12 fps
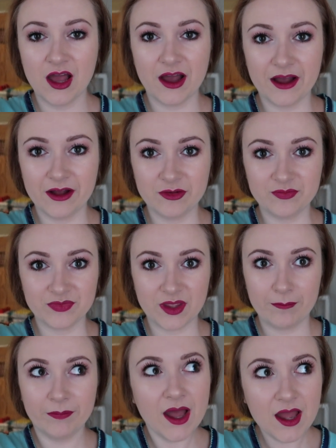But
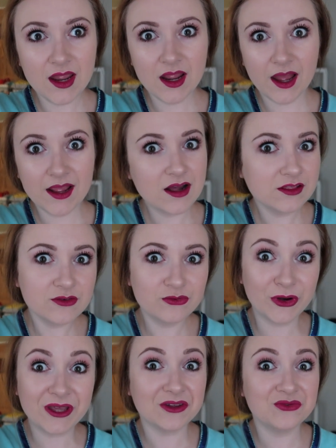I got the
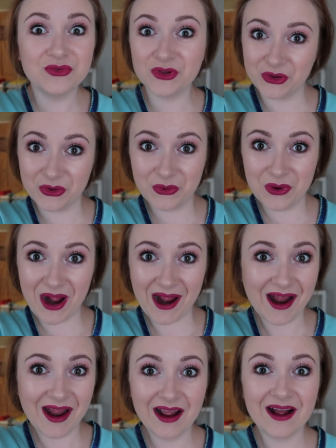freaking flu.
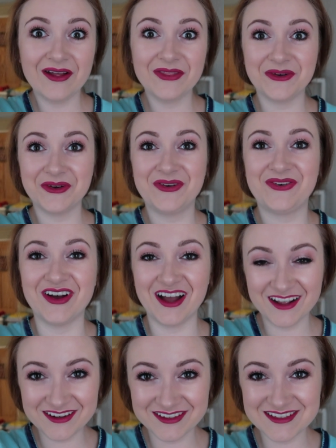I got through
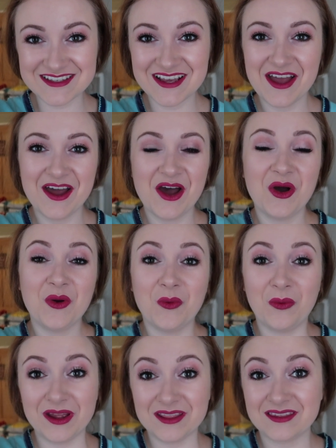finals
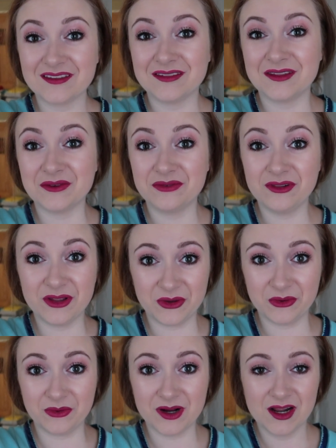with the
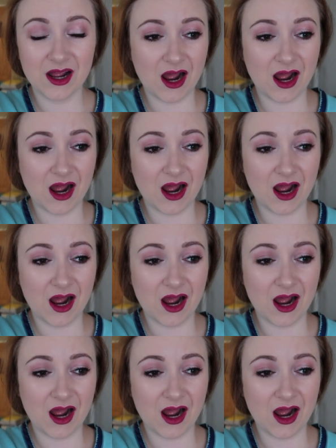flu.